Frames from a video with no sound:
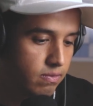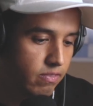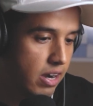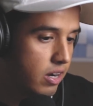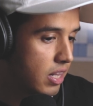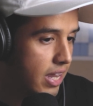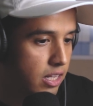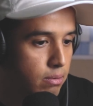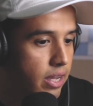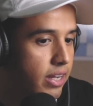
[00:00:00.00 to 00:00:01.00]
very
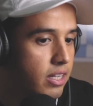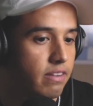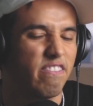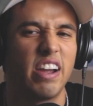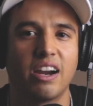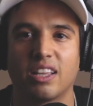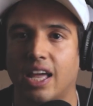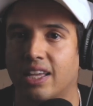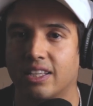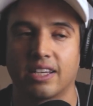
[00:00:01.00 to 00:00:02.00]
lightly playing it. Very
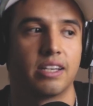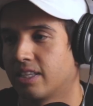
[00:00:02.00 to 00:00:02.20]
lightly.